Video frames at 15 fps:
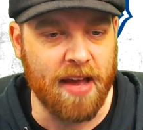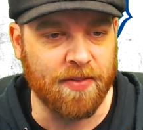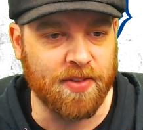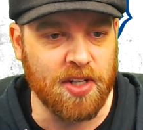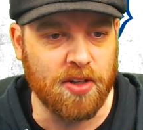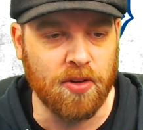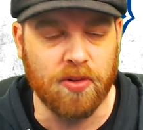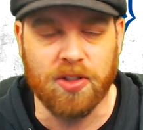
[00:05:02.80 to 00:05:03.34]

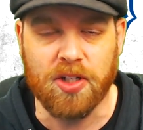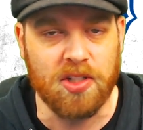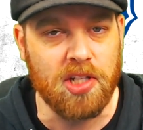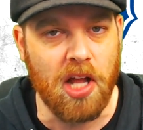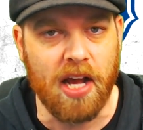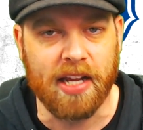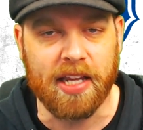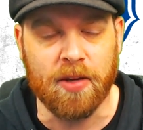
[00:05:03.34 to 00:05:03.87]
to do, just
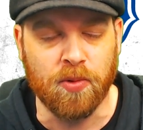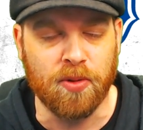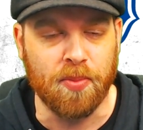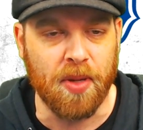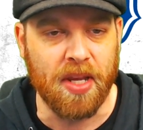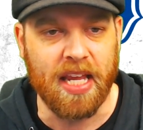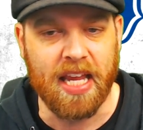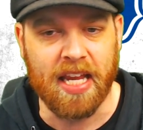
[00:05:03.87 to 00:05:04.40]
like it would
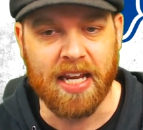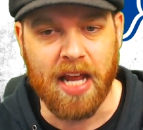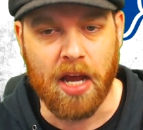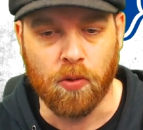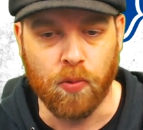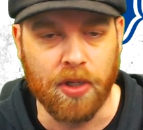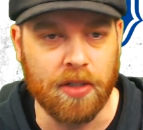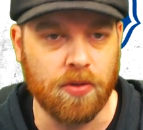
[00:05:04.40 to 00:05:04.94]
be in a
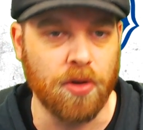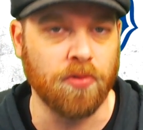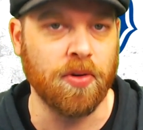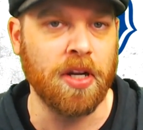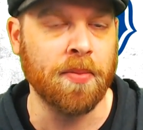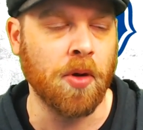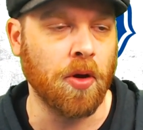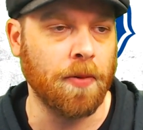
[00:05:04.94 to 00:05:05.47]
real
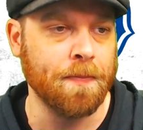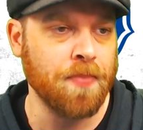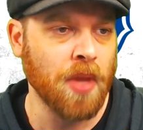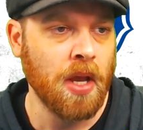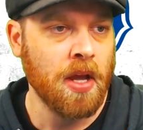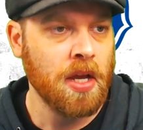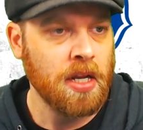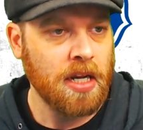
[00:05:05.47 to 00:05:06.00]
career mode.
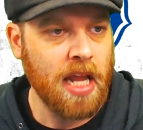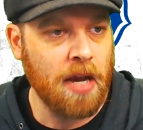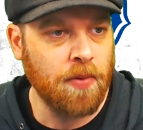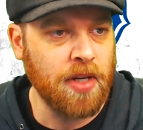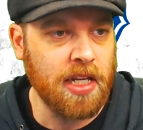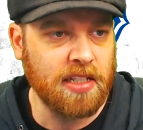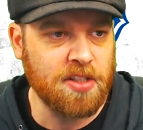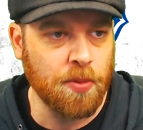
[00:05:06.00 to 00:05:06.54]
Now we
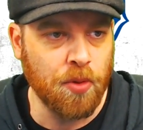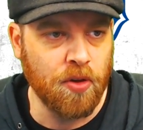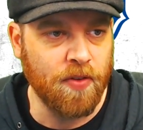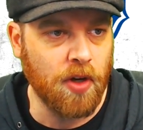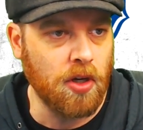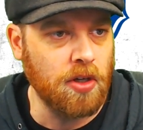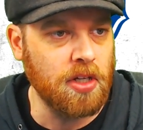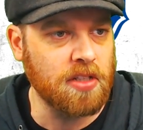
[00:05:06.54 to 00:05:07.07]
need to move
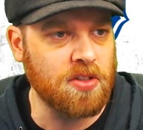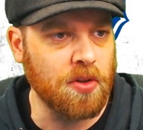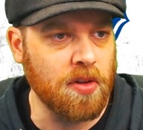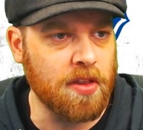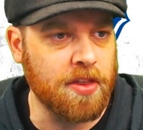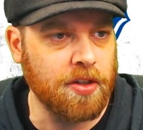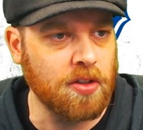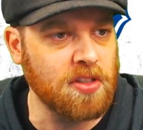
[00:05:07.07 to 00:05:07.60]
on to the
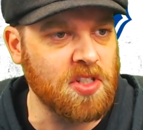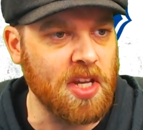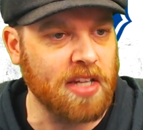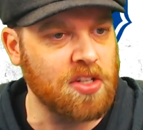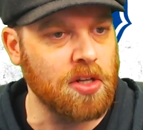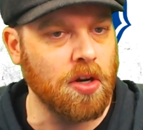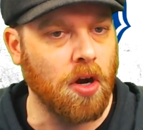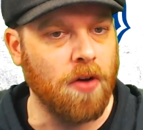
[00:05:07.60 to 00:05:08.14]
third
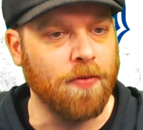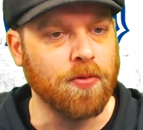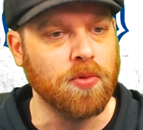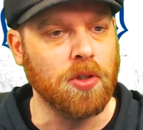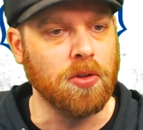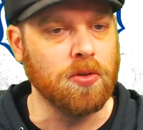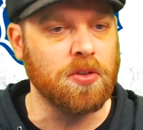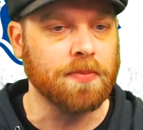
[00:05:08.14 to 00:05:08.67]
section of
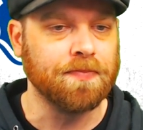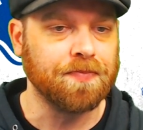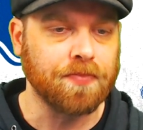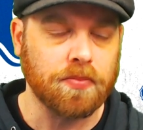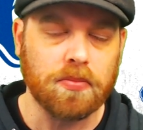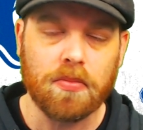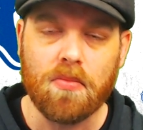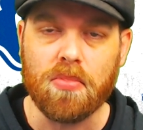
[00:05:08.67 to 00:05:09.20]
rules.
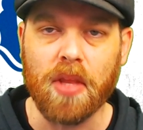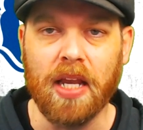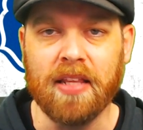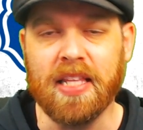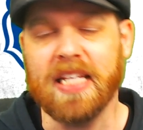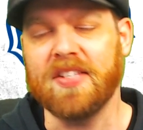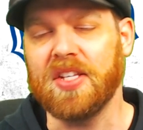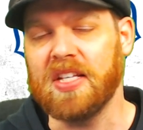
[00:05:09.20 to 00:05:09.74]
And
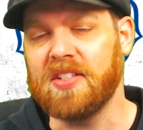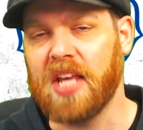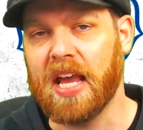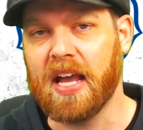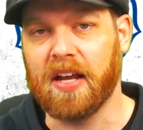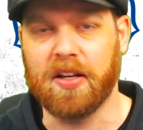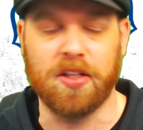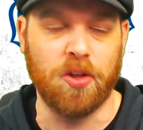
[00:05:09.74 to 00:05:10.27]
this is
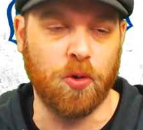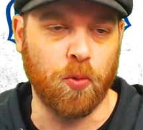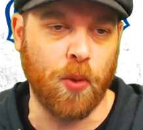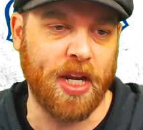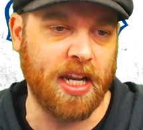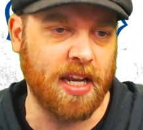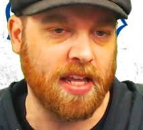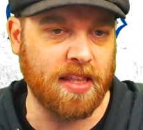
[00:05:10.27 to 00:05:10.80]
how you
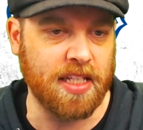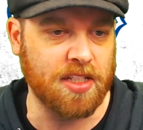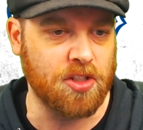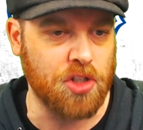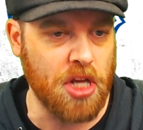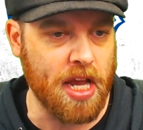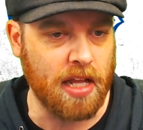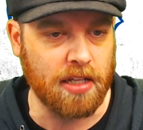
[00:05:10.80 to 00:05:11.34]
win this
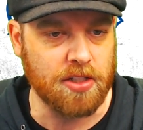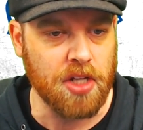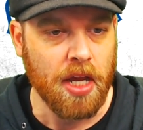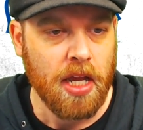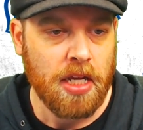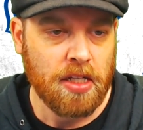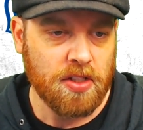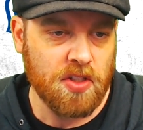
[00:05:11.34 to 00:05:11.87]
challenge.
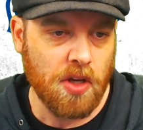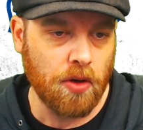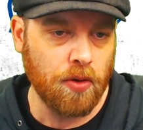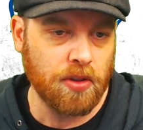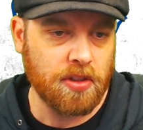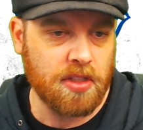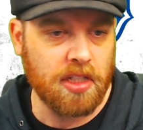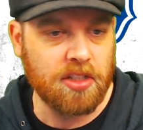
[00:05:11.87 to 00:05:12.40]
So
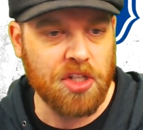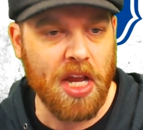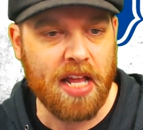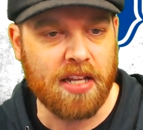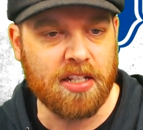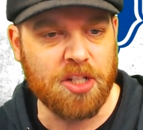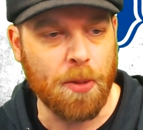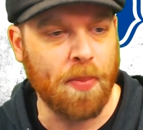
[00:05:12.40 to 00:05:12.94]
the
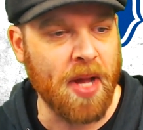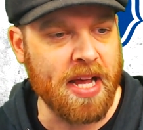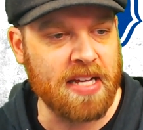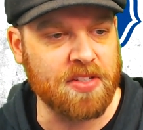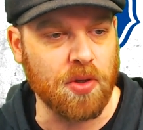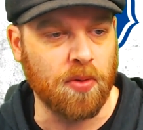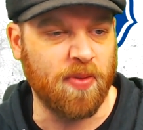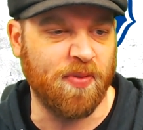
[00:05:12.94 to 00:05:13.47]
challenge,
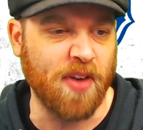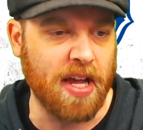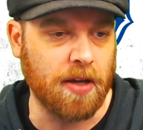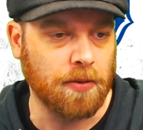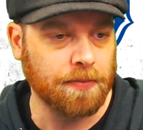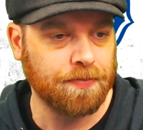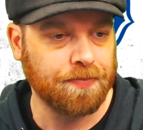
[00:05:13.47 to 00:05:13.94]
pass or fail.